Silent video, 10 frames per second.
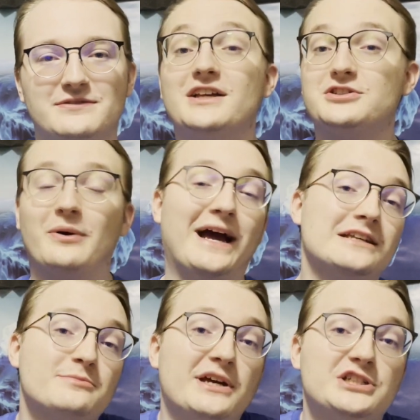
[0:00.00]
So
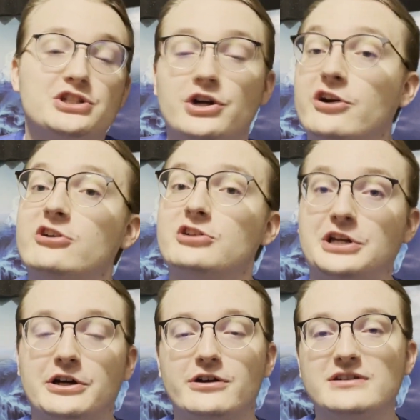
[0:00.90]
as mentioned
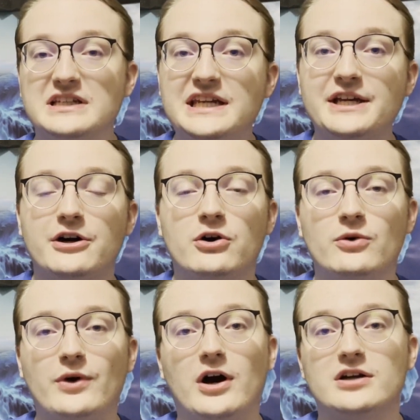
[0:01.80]
earlier,
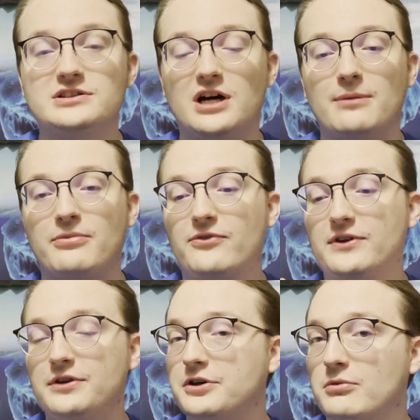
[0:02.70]
NEO on top of the
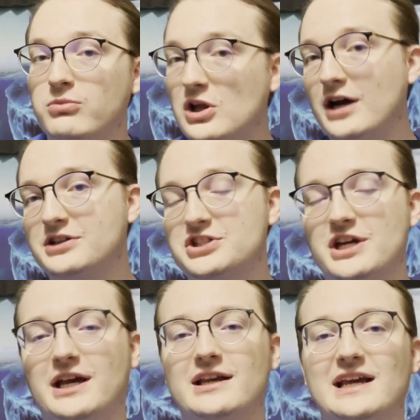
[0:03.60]
NEO
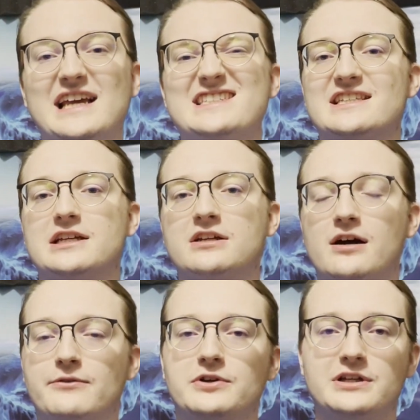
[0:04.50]
blockchain is the
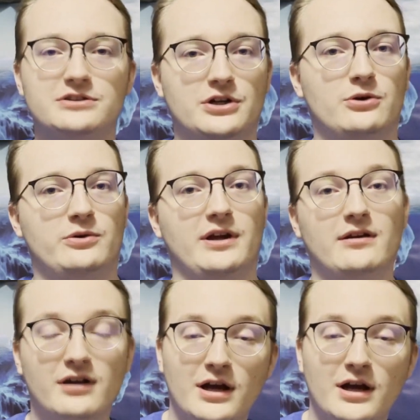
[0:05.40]
governing token.